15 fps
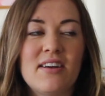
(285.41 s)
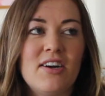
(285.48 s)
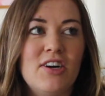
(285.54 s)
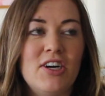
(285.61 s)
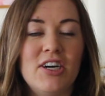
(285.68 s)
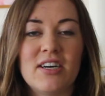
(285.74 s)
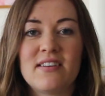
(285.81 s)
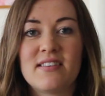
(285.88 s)

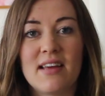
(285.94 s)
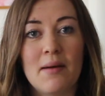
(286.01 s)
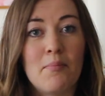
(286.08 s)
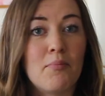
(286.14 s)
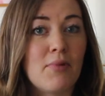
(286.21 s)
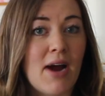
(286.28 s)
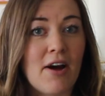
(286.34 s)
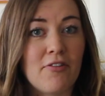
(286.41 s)
cook some
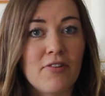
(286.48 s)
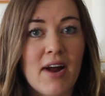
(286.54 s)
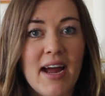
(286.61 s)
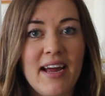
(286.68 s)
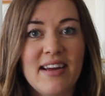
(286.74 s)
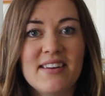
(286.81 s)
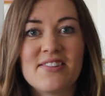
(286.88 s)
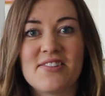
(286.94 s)
brown
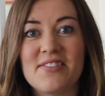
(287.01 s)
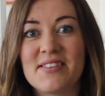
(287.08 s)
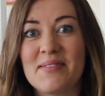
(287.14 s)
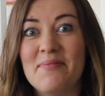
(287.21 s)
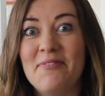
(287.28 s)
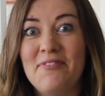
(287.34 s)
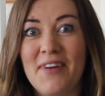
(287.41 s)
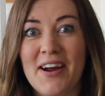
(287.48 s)
rice or
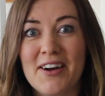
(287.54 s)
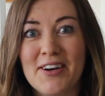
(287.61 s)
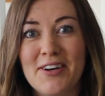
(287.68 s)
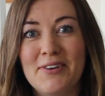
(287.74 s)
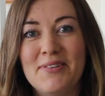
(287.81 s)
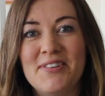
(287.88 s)
some farro,